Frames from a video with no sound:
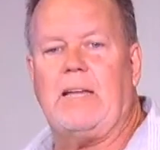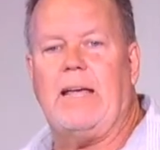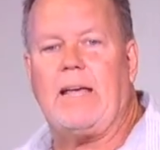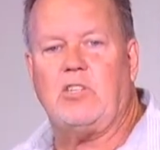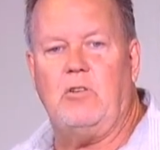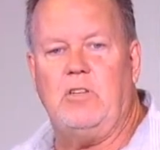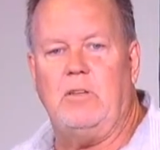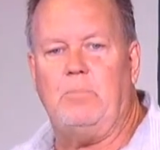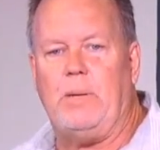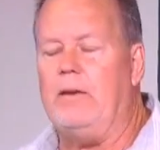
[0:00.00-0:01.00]
I showed you
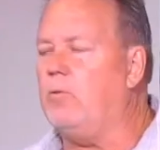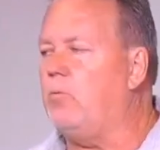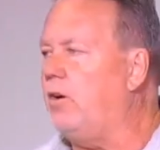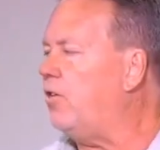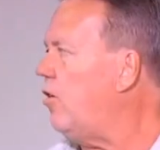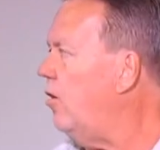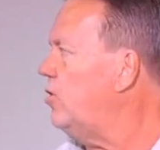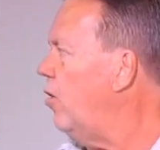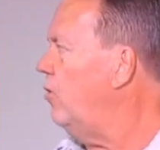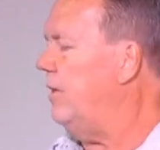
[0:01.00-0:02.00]
in Peter where you're called to
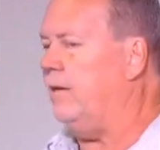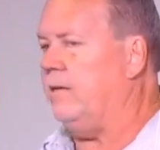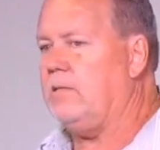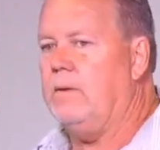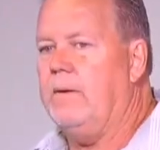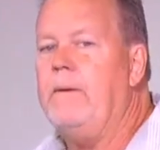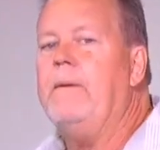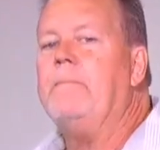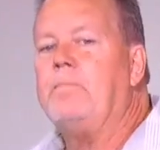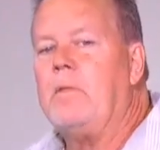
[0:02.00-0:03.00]
holiness. Yes, sir.
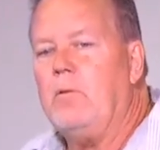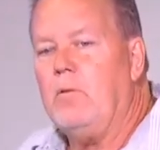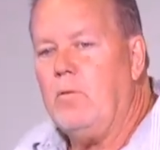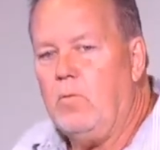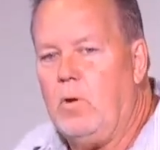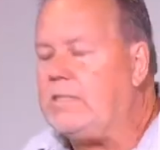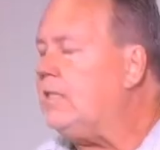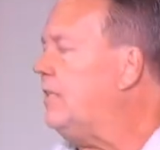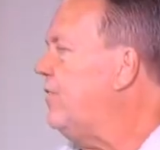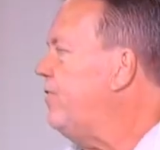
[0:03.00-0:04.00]
What's
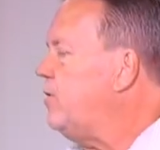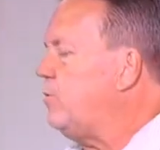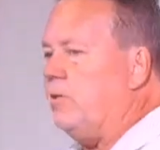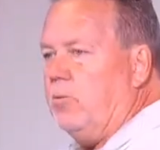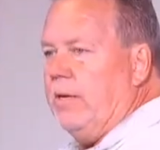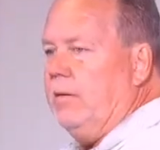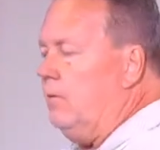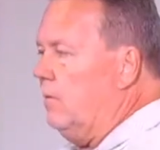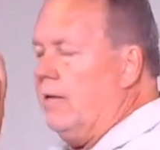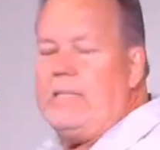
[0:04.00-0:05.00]
the difference between,
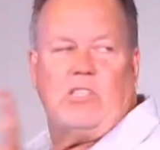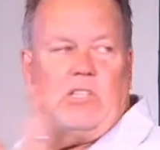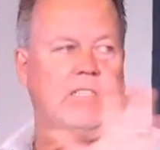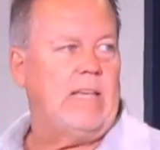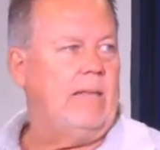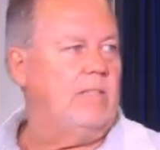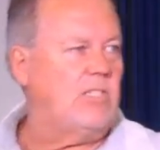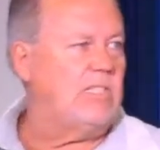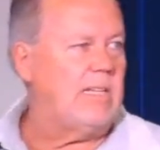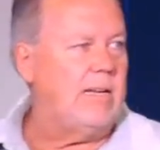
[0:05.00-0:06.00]
let's just say, it's
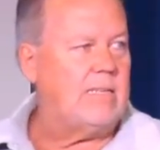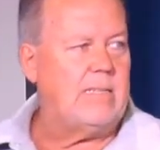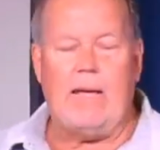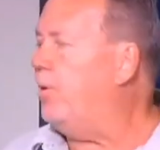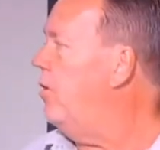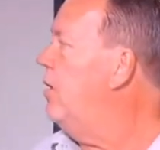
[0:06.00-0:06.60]
just an example.